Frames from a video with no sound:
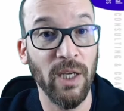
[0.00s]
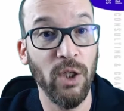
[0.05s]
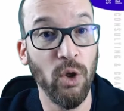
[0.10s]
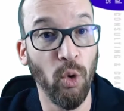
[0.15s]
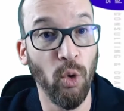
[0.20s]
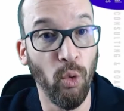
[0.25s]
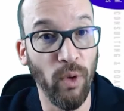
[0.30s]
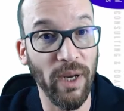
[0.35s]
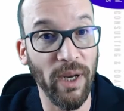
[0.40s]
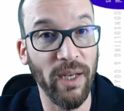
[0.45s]

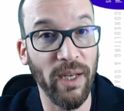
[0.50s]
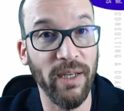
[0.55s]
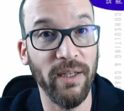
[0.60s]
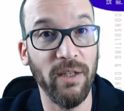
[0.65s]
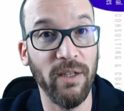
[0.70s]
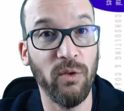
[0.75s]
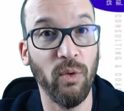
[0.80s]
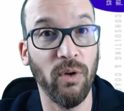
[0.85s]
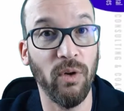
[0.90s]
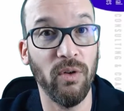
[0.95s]
You really
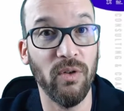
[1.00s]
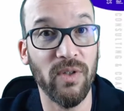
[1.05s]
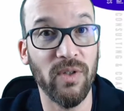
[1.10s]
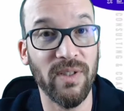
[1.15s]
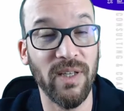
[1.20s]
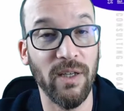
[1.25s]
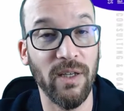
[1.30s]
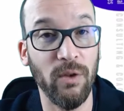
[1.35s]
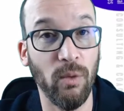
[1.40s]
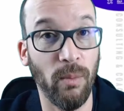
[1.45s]
need to
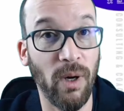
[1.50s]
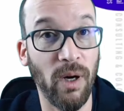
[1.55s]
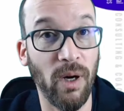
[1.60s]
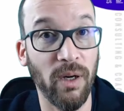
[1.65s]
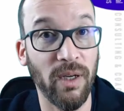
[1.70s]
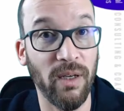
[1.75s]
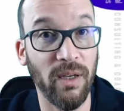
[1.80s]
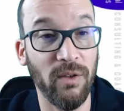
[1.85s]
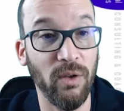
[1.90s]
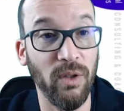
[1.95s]
understand your
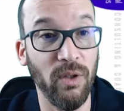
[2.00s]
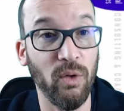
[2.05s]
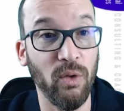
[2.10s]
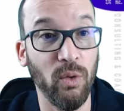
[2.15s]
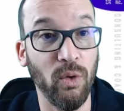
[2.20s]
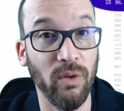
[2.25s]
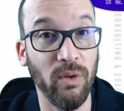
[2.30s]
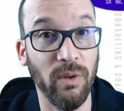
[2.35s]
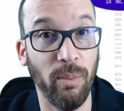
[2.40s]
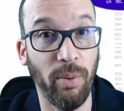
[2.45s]
market, you need
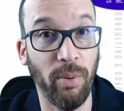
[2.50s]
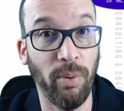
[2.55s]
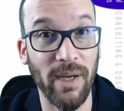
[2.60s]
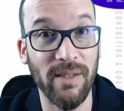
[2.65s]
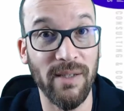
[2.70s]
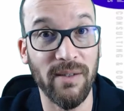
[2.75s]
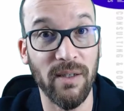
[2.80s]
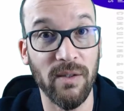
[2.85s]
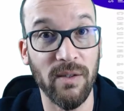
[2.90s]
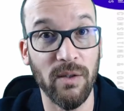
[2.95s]
to know the
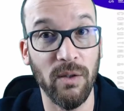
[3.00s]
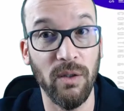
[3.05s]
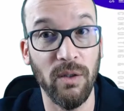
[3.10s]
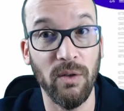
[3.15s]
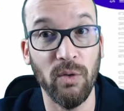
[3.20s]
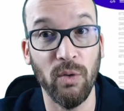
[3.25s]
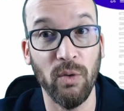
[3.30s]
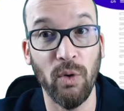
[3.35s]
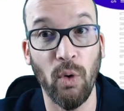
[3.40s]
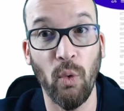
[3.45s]
prices, you
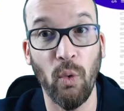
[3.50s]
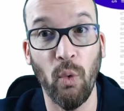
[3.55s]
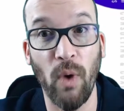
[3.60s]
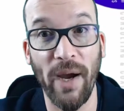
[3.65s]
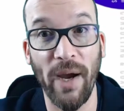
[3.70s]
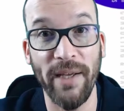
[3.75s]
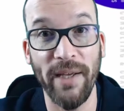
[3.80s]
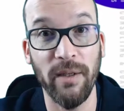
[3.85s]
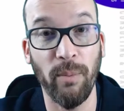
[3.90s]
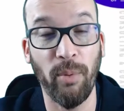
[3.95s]
need to know
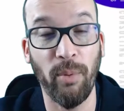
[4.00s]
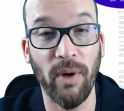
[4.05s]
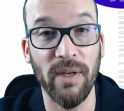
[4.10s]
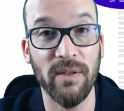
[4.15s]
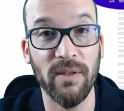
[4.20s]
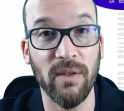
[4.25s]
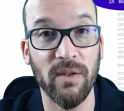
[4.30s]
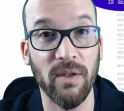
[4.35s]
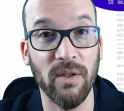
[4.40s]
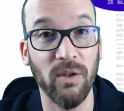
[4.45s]
why the
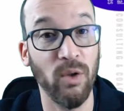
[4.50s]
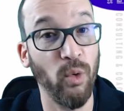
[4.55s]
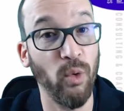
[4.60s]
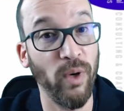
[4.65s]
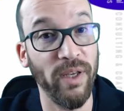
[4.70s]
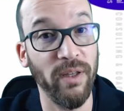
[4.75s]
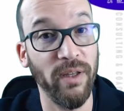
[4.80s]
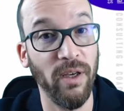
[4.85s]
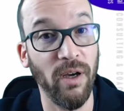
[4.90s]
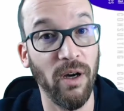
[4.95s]
prices are the
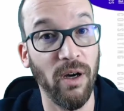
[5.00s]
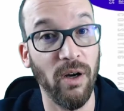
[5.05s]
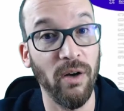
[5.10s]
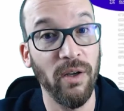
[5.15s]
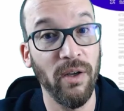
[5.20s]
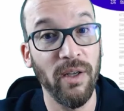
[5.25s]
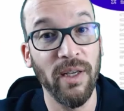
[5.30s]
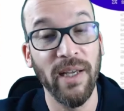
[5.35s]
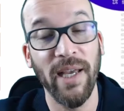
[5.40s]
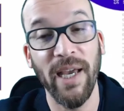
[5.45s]
way they
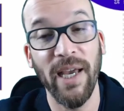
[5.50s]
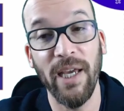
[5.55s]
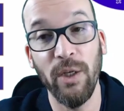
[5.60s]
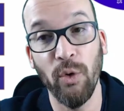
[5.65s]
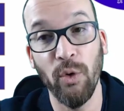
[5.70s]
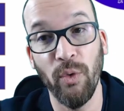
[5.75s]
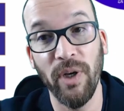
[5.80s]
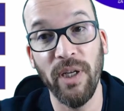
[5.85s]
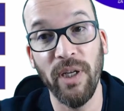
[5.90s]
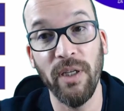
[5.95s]
are, and
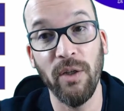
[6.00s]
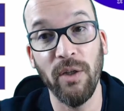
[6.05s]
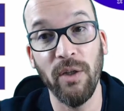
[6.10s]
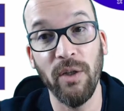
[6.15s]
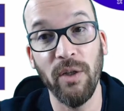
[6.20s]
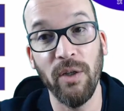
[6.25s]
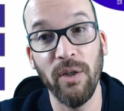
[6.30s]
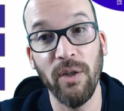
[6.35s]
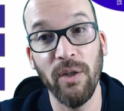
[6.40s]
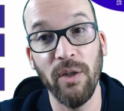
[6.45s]
you really need
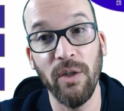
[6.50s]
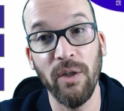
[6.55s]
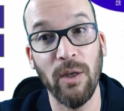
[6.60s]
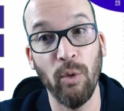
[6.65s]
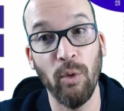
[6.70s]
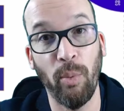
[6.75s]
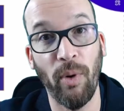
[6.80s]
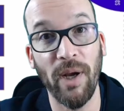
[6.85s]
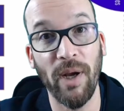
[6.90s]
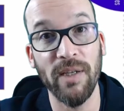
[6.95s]
to understand
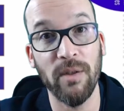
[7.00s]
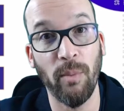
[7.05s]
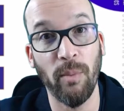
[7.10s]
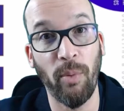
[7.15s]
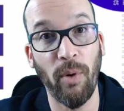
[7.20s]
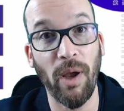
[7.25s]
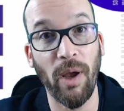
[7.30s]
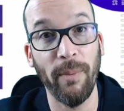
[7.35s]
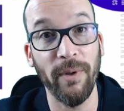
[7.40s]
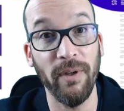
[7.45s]
how to price a
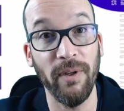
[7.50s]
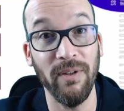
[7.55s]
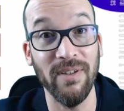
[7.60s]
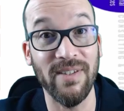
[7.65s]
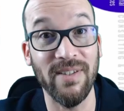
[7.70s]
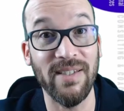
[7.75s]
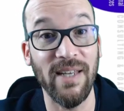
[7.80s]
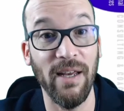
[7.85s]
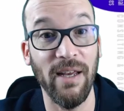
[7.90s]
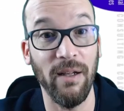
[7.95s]
property to
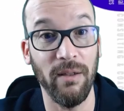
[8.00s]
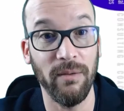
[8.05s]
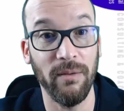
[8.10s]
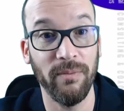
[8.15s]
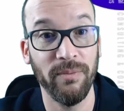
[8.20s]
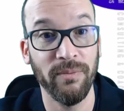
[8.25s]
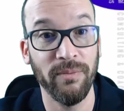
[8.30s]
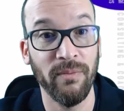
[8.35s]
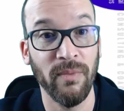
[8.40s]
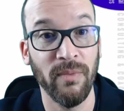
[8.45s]
sell.